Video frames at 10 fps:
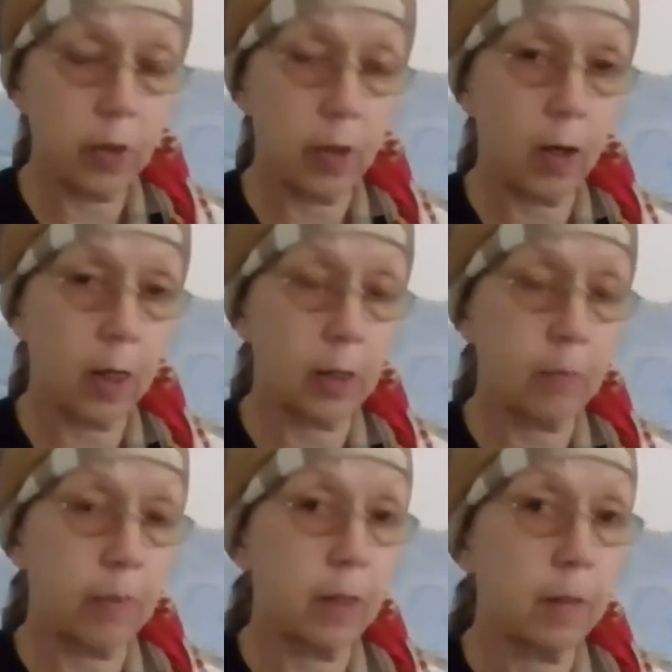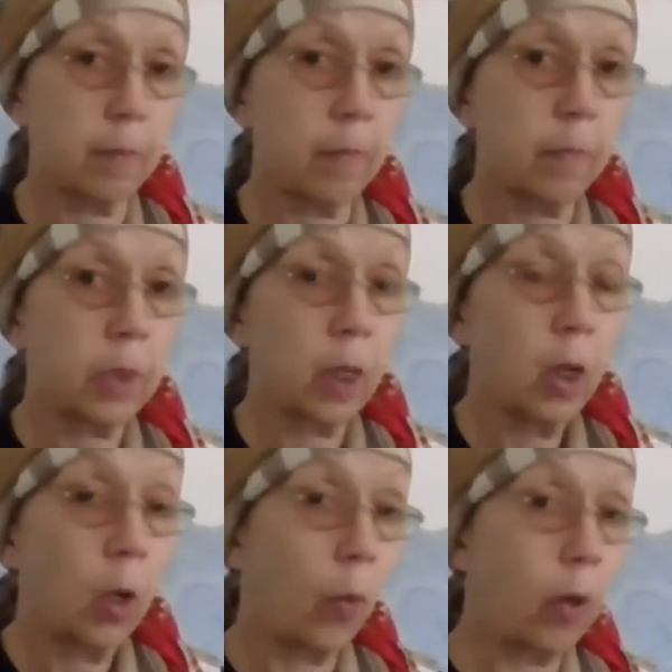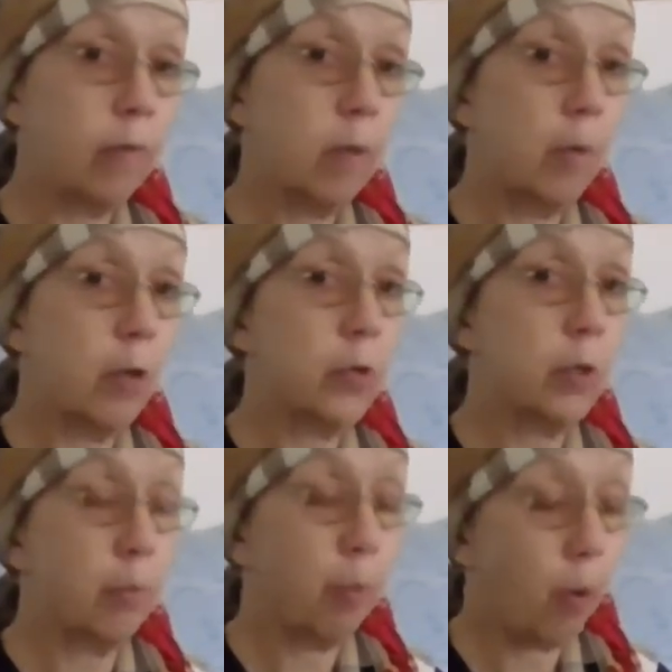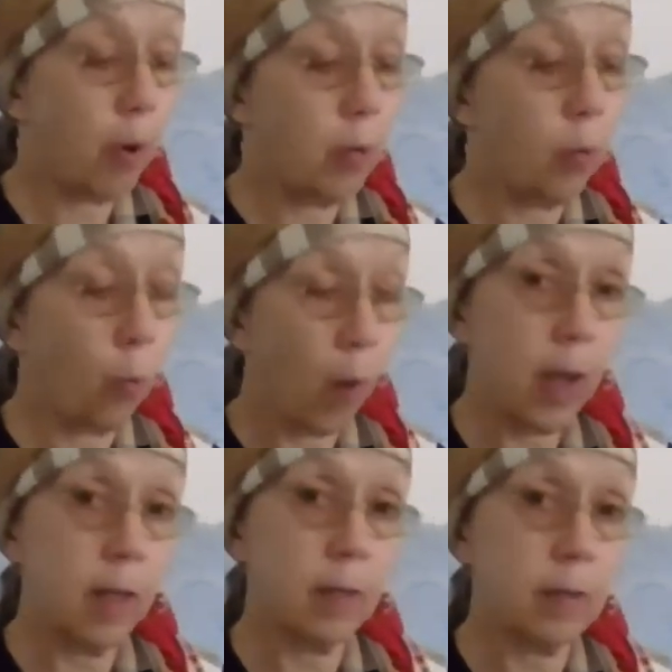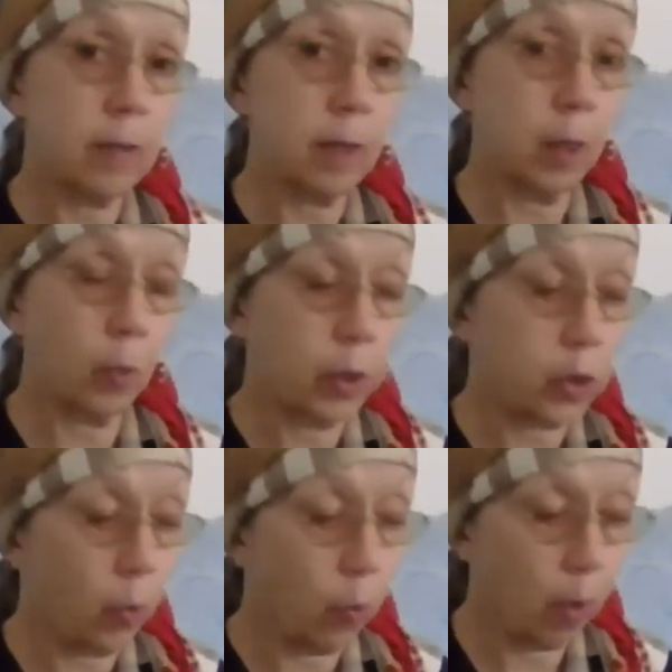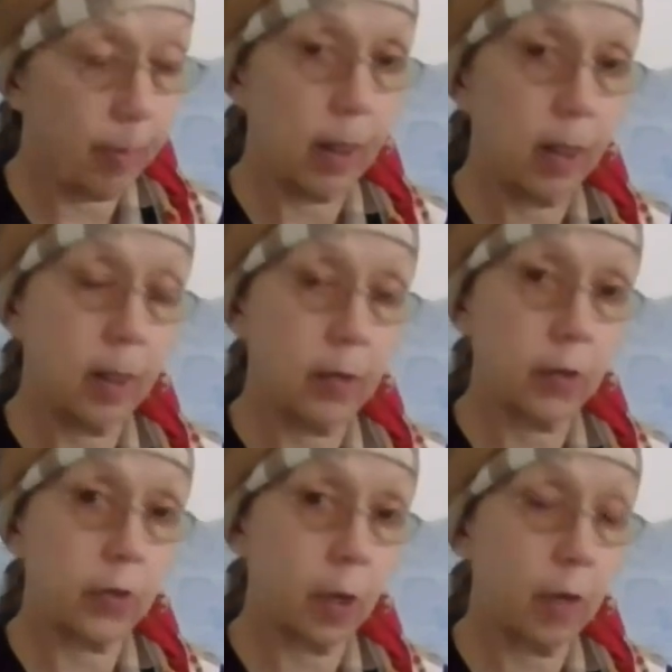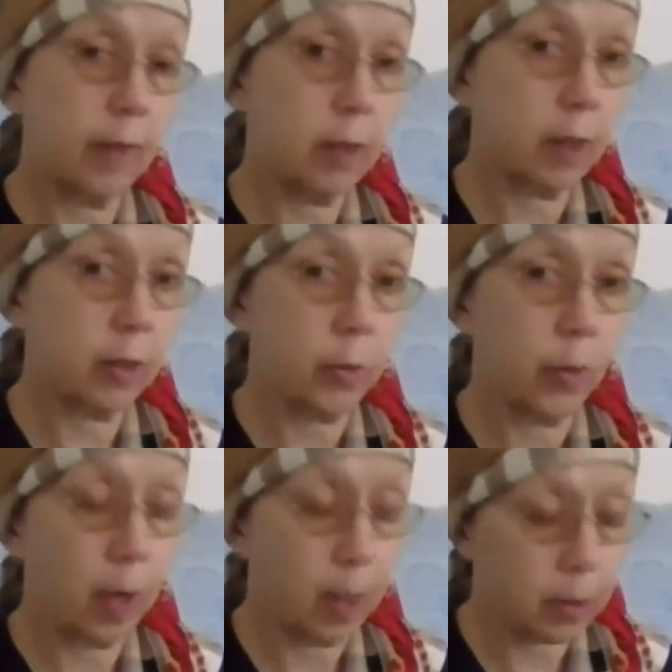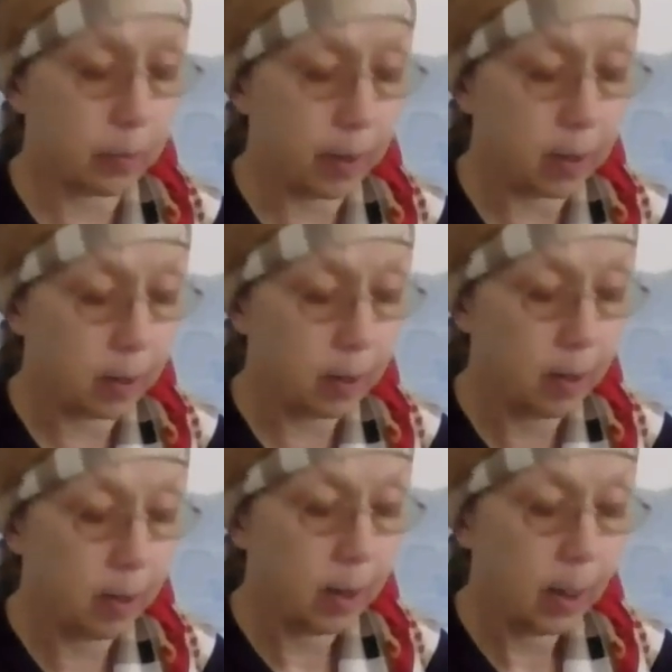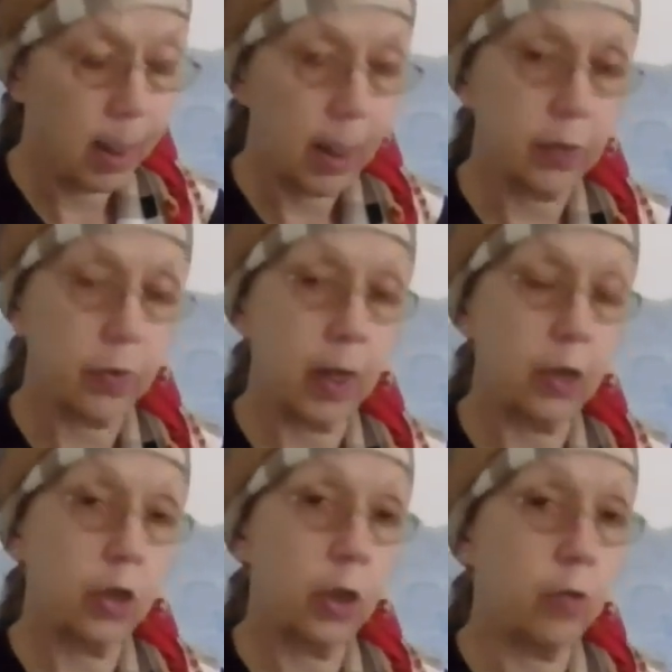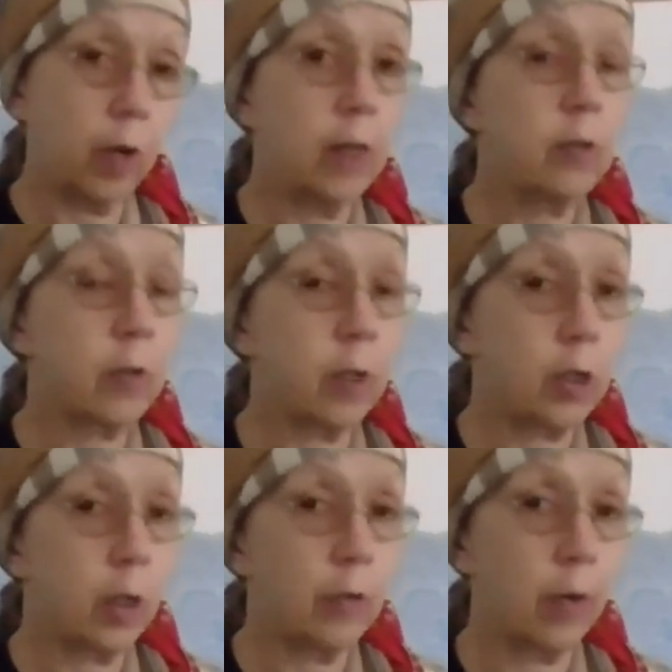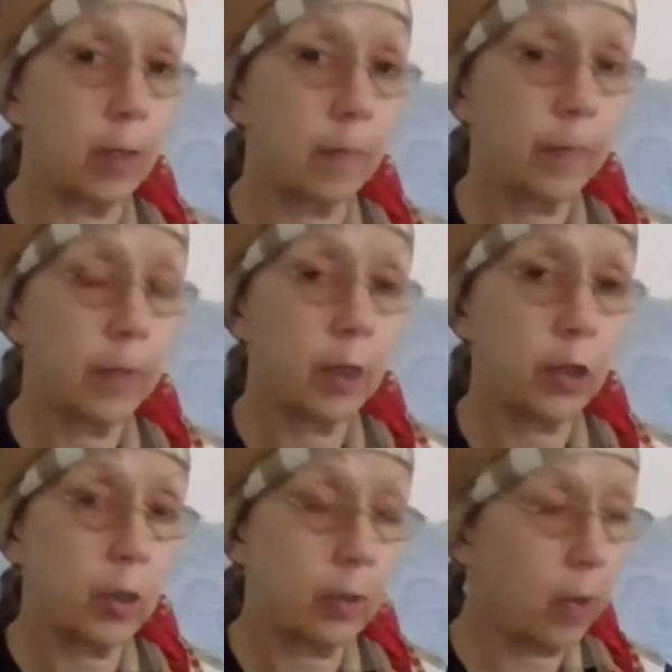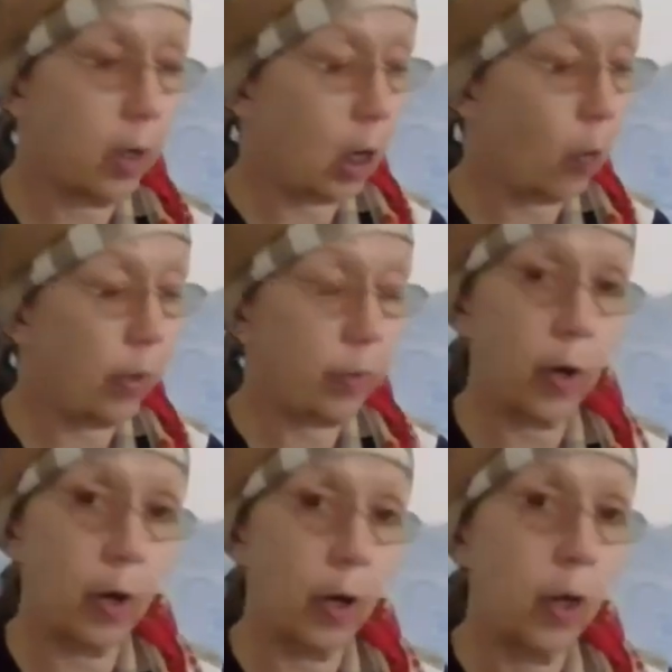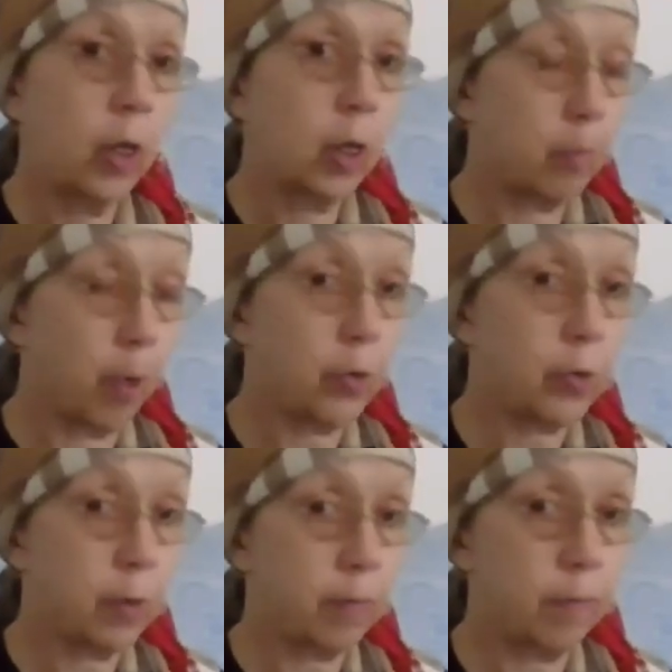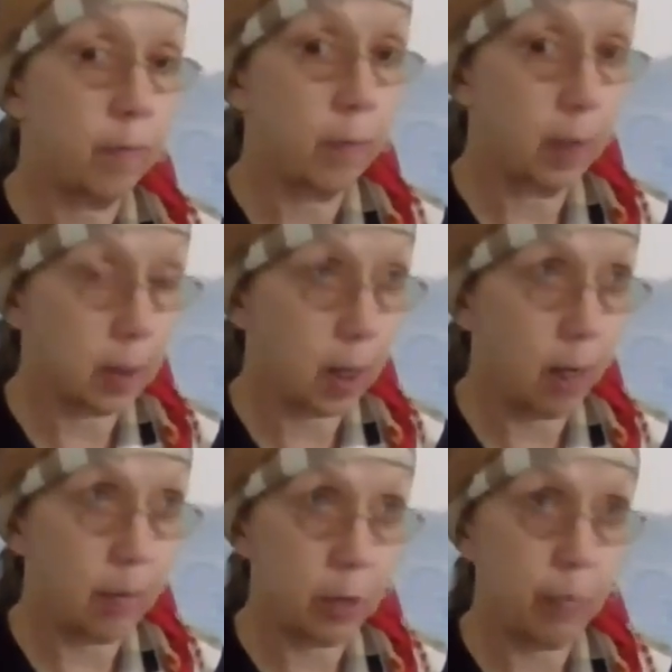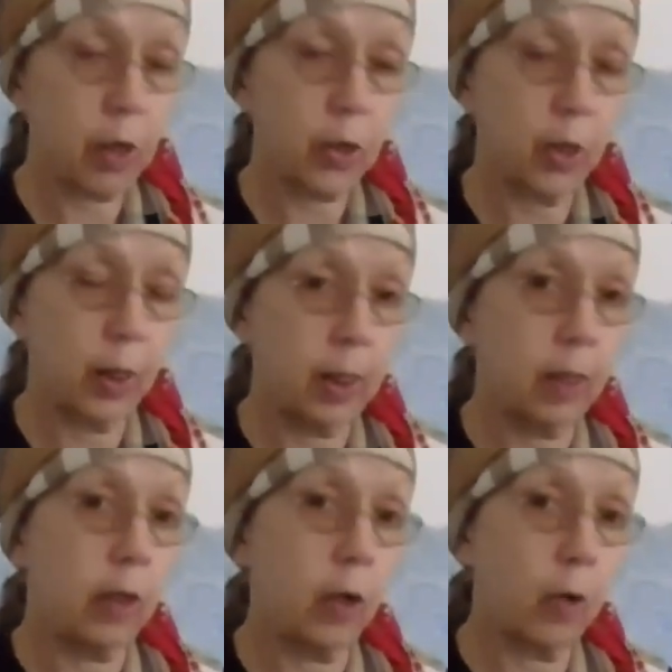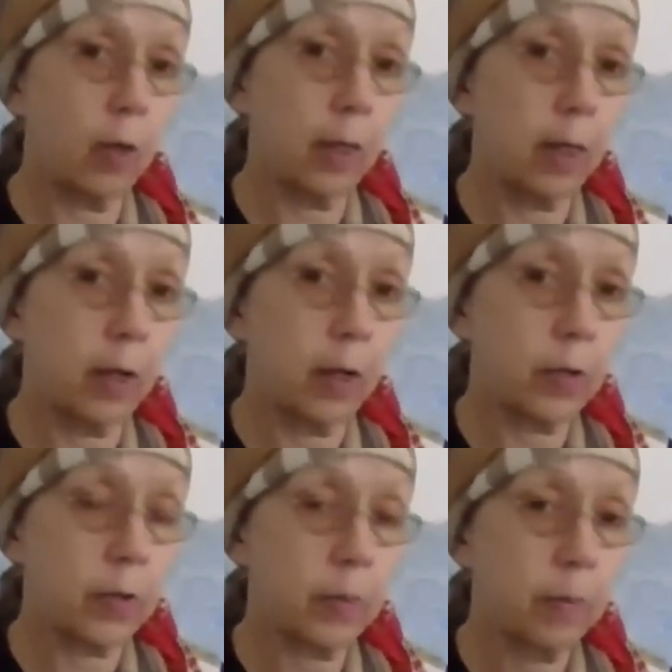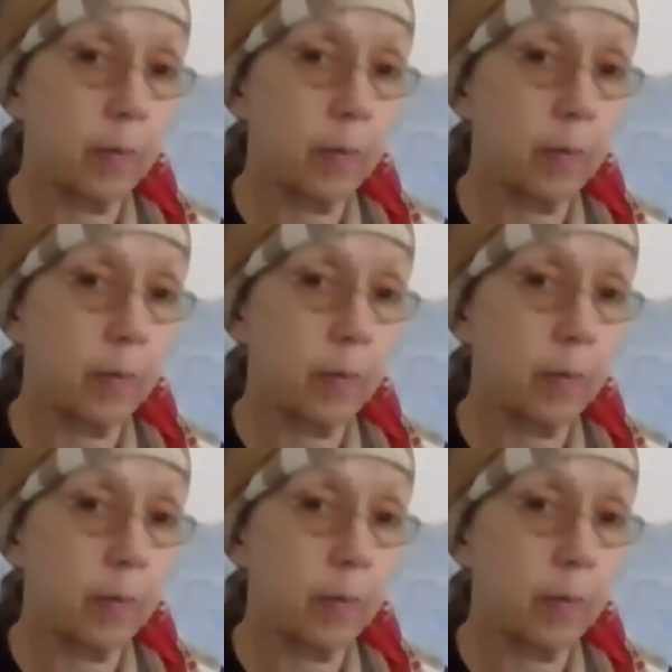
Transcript: to their husband. One of the most important ways in which a woman is a servant unto her husband is that she trains the children. The children are with her most of the time, especially in the early years.